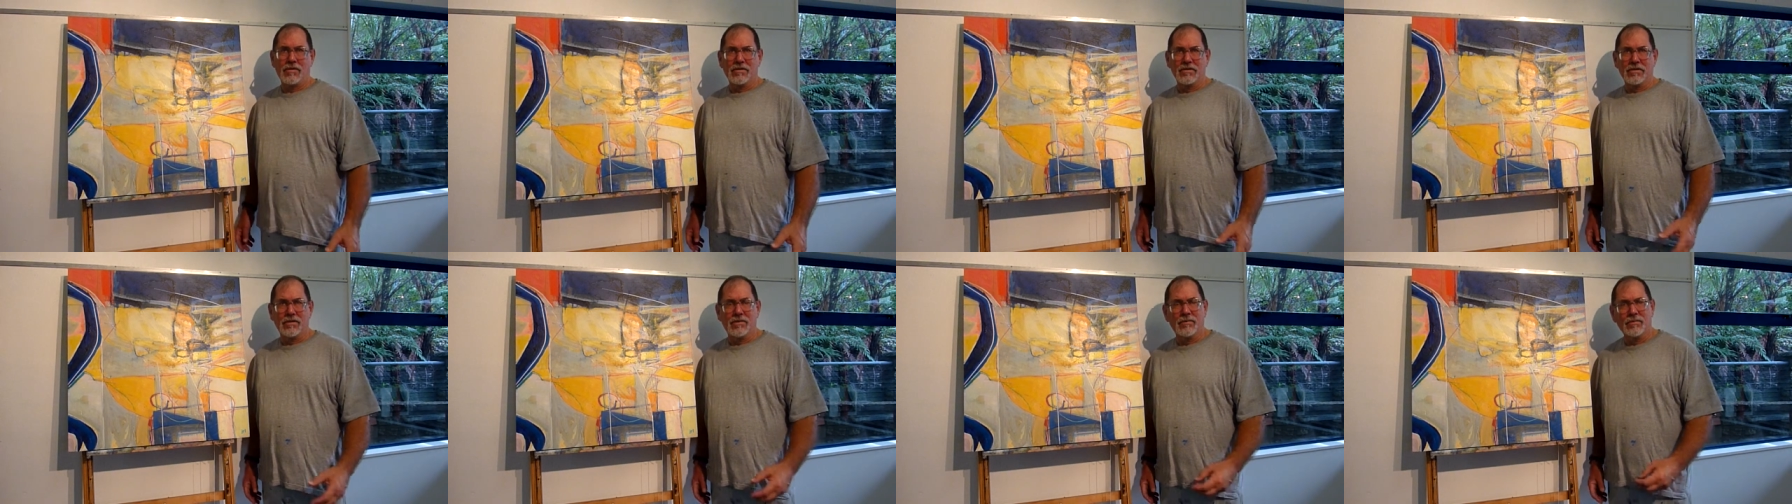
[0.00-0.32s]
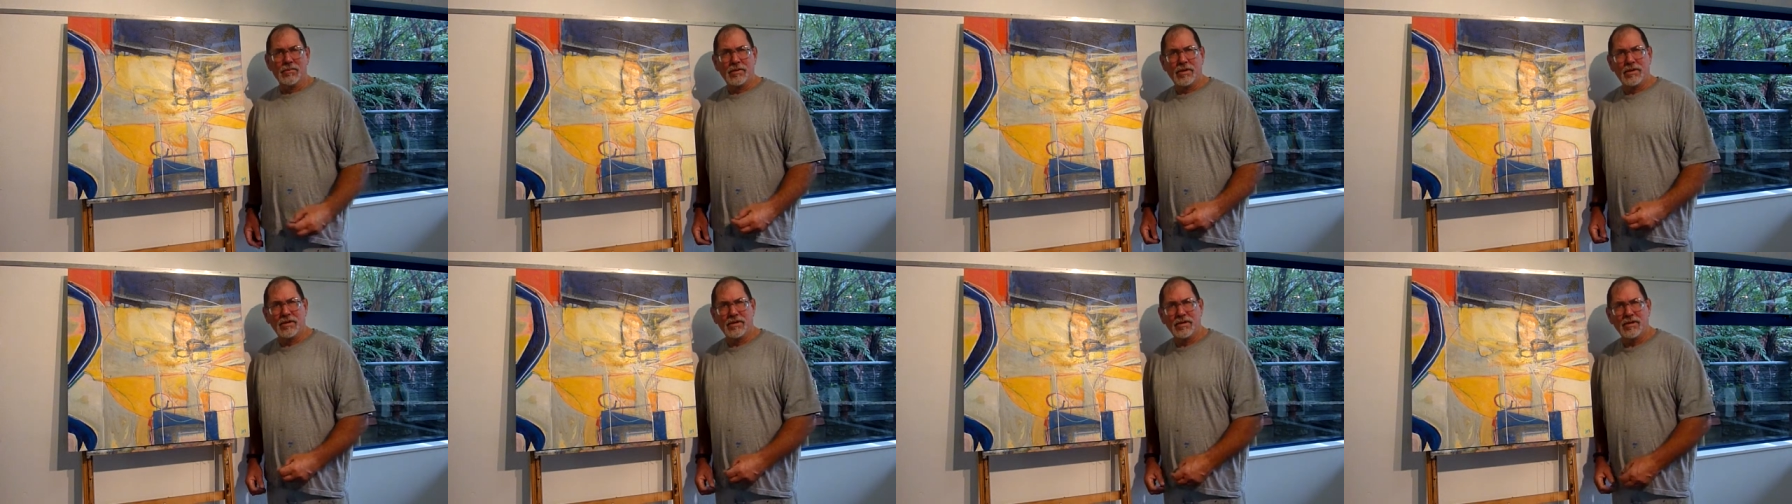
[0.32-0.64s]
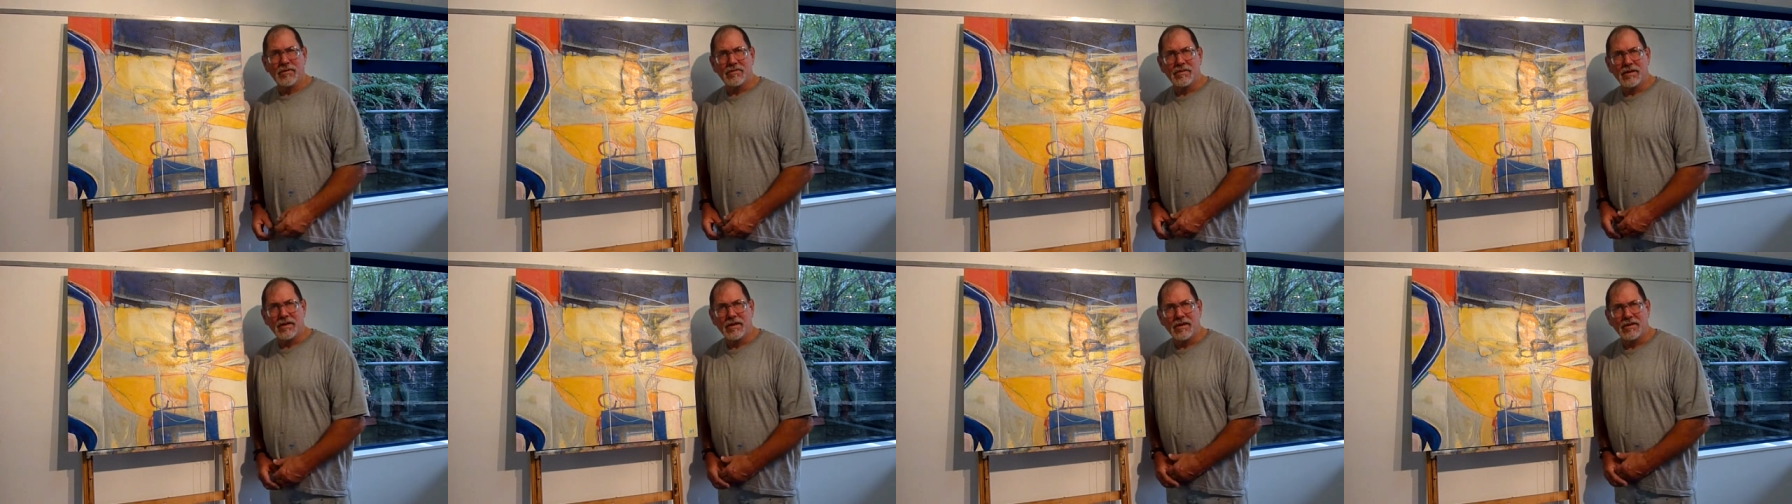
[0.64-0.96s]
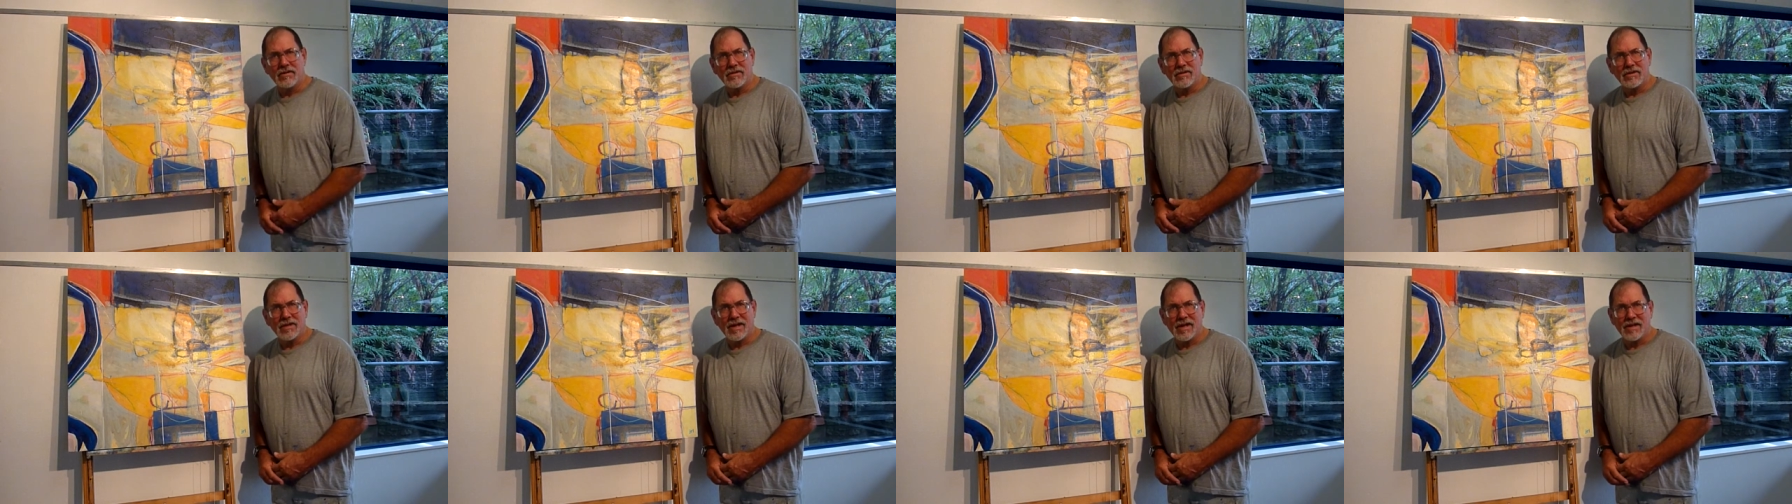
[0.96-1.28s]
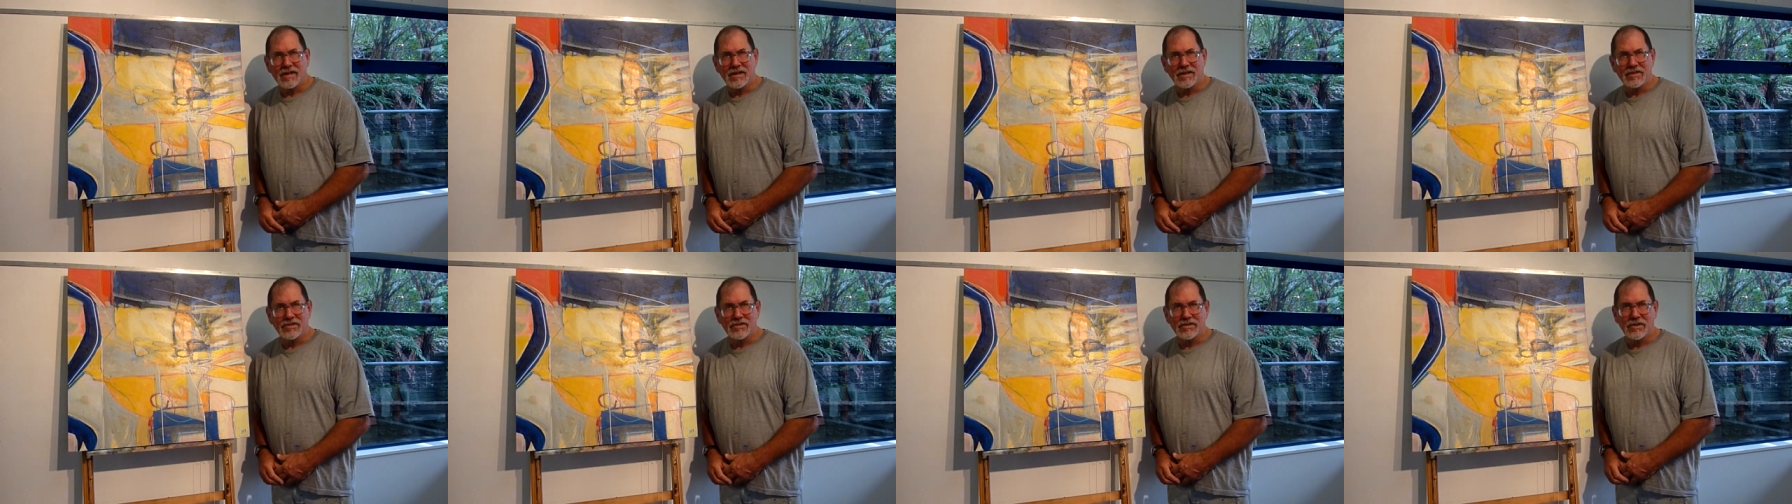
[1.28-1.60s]
And the beauty of the internet
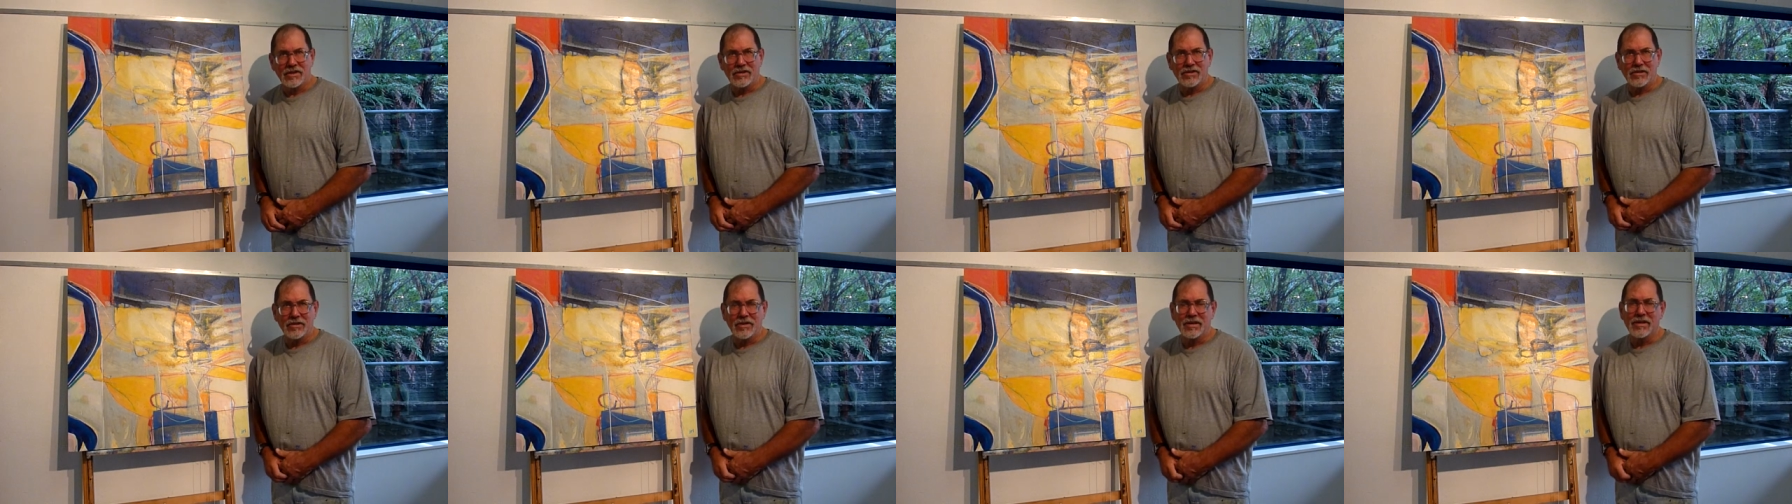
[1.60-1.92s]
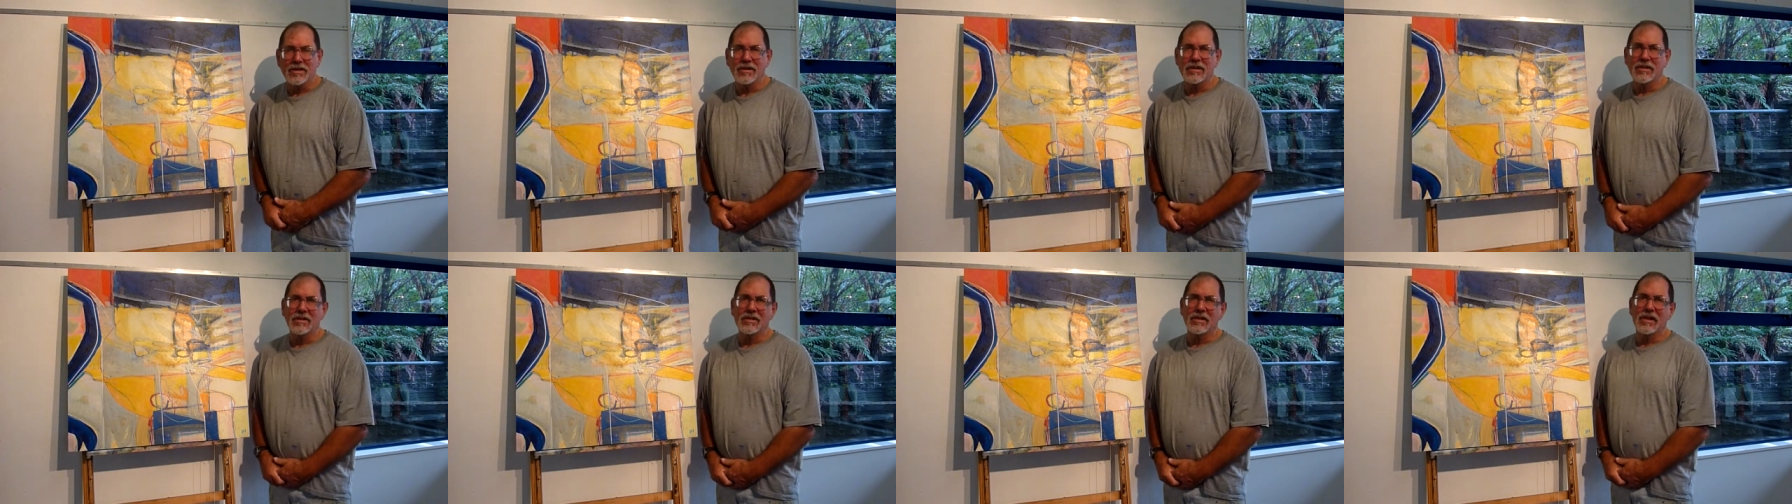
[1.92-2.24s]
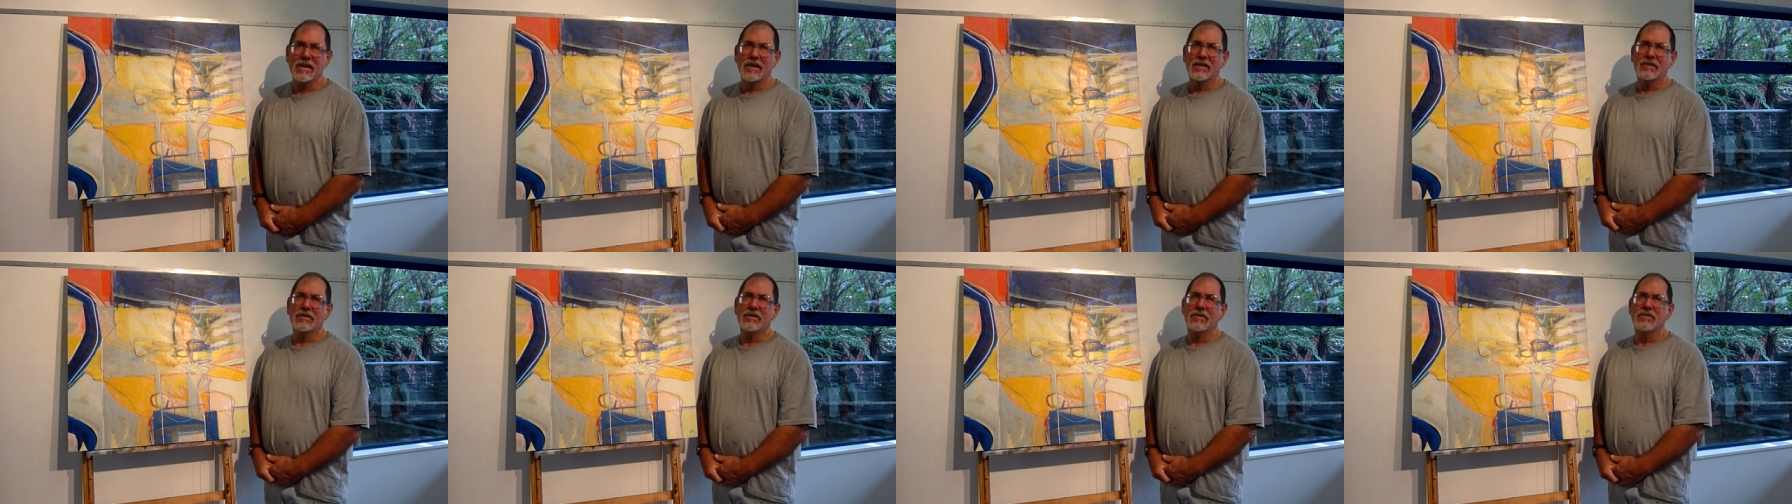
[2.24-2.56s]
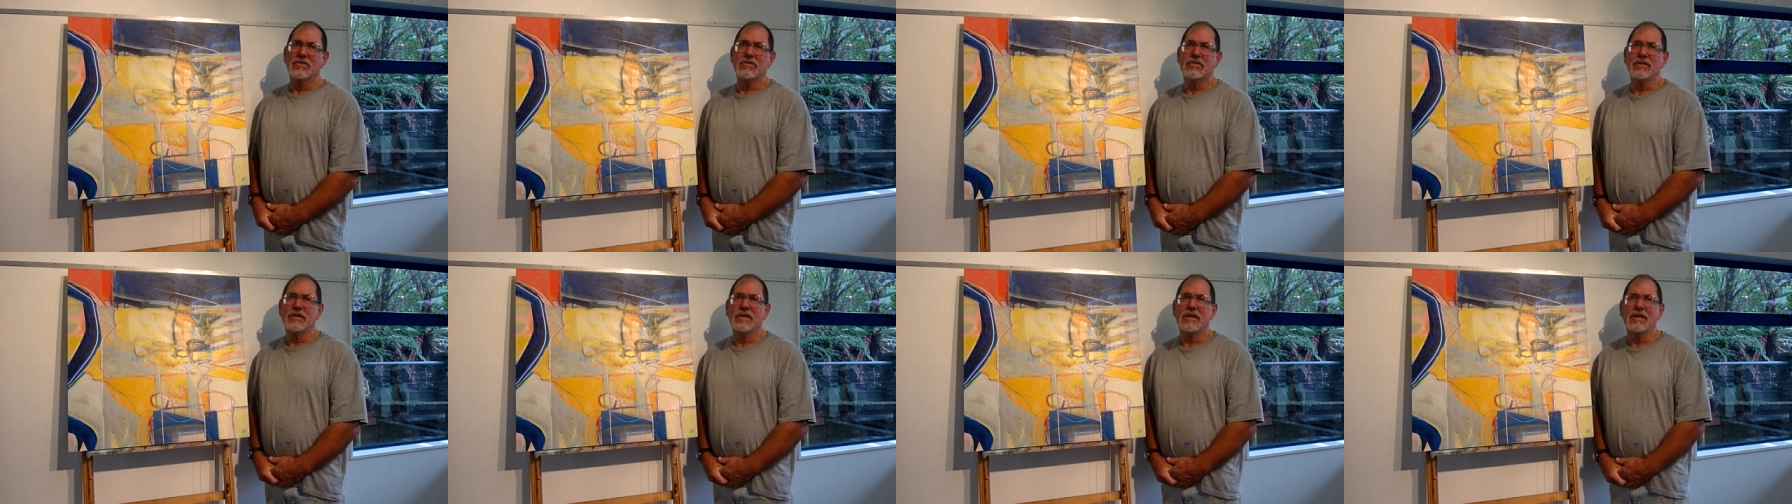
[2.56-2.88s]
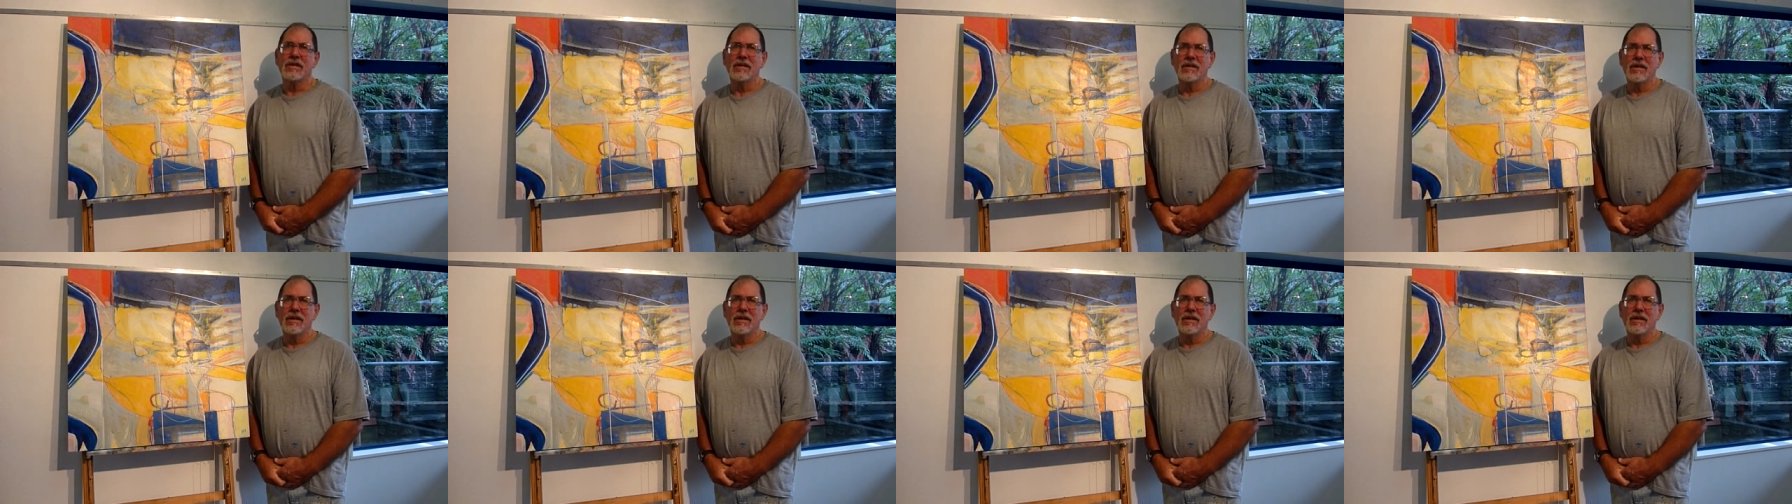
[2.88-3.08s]
is that you can connect and see